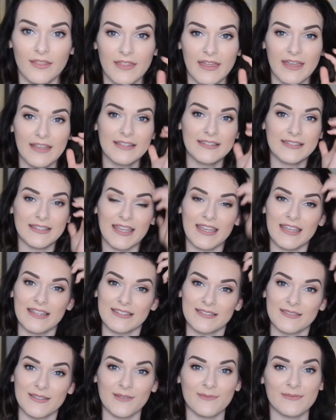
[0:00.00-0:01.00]
This is
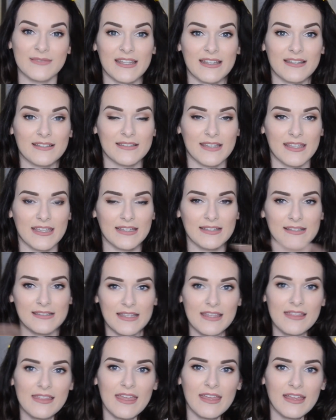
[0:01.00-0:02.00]
zoomed in, so you can
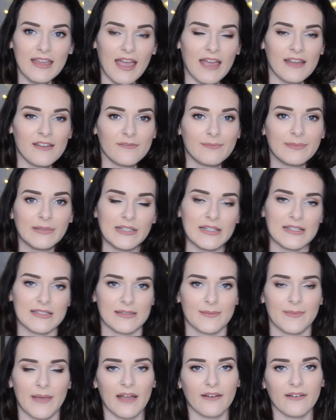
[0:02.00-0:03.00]
see that it kind of blurs
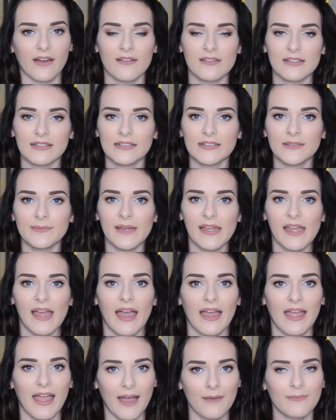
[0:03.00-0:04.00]
the background a little bit.
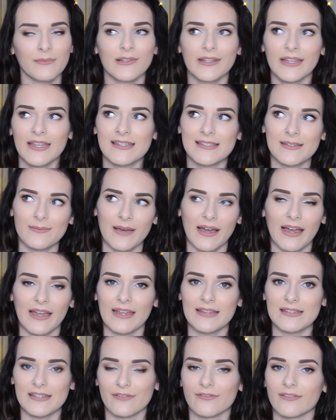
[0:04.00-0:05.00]
I am looking to buy
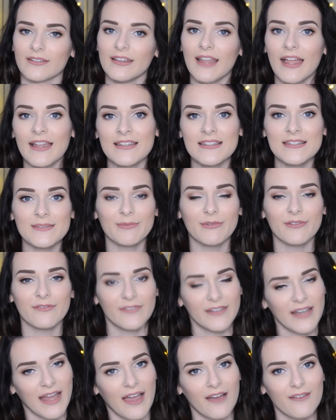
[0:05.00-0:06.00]
a different lens, but
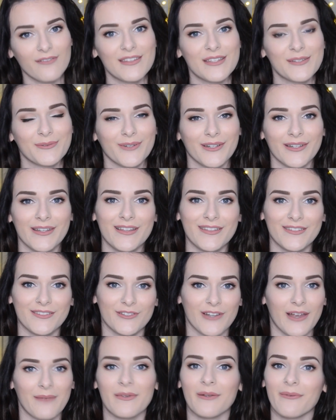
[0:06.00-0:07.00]
for now this one has
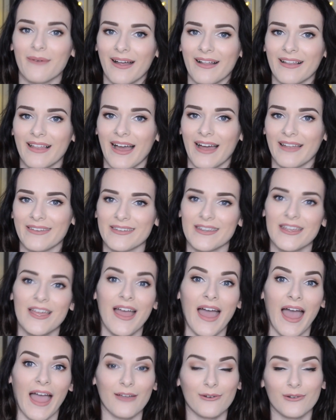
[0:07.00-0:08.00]
kept me well, and
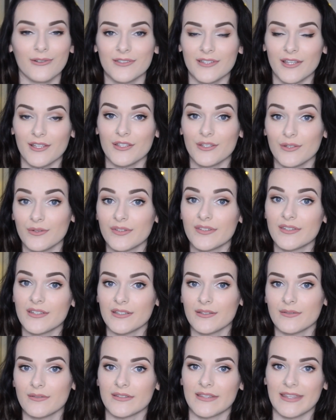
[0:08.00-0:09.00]
I also used to
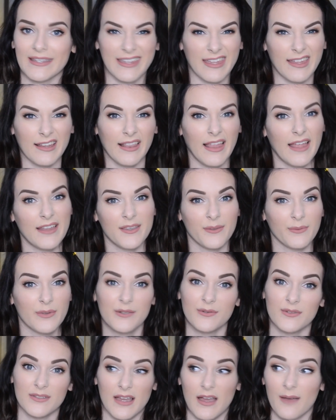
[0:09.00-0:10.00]
use the kit lens,
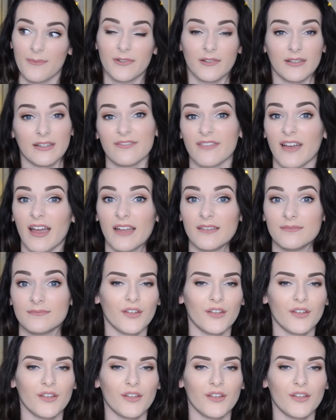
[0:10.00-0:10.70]
which was absolutely fine.